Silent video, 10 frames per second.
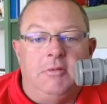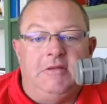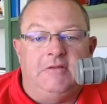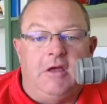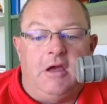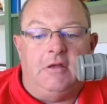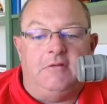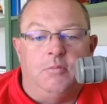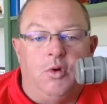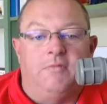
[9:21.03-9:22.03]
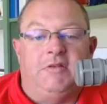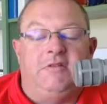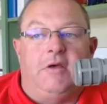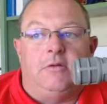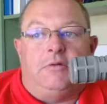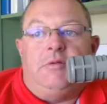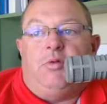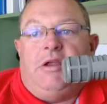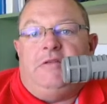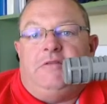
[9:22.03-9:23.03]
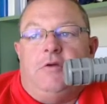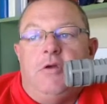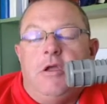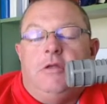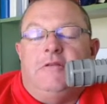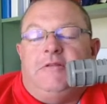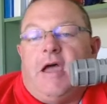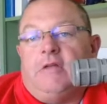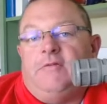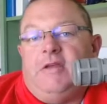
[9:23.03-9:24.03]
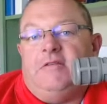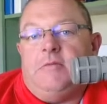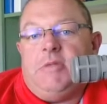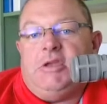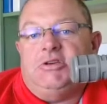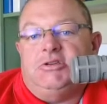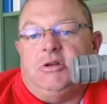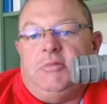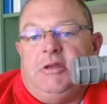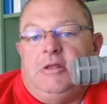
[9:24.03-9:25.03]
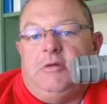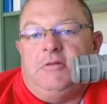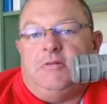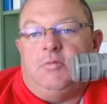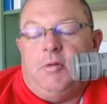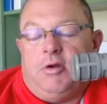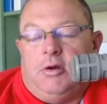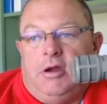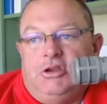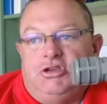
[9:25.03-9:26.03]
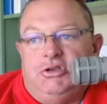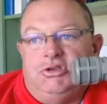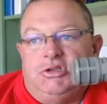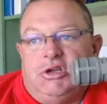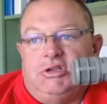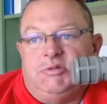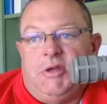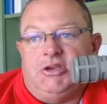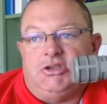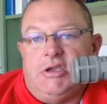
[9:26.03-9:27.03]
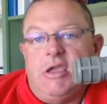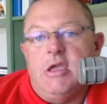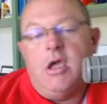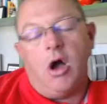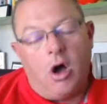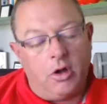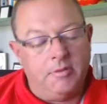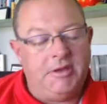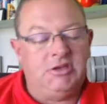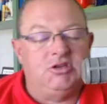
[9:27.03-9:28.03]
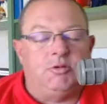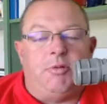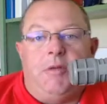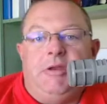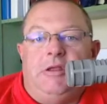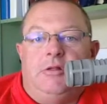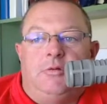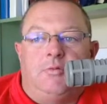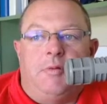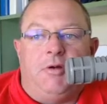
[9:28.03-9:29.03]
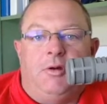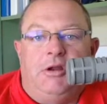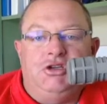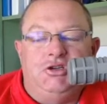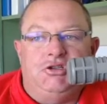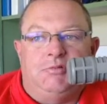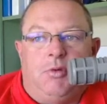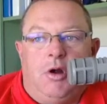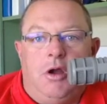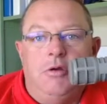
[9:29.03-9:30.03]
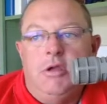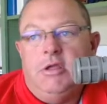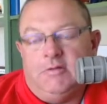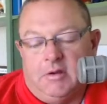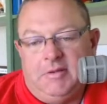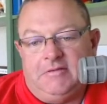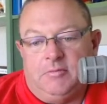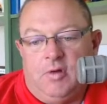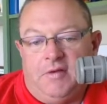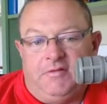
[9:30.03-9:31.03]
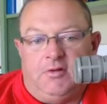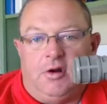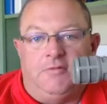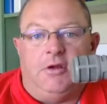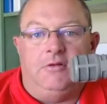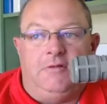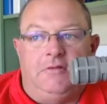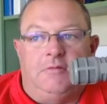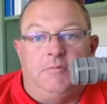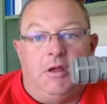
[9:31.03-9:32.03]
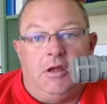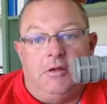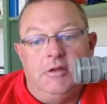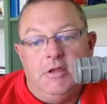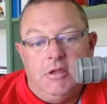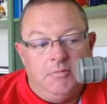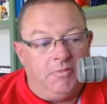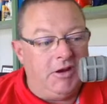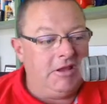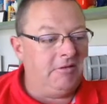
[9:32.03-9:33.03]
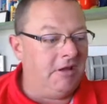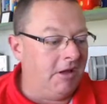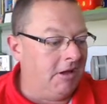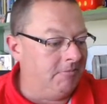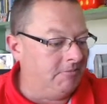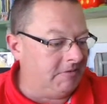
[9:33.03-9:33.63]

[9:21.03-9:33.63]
to be more of a southerly breeze. So the south-facing beaches are going to be dealing with some rip current issues, especially. All the beaches will probably be dealing with rip current issues tomorrow. It's going to be some rough surf. Going to see some pretty, I'd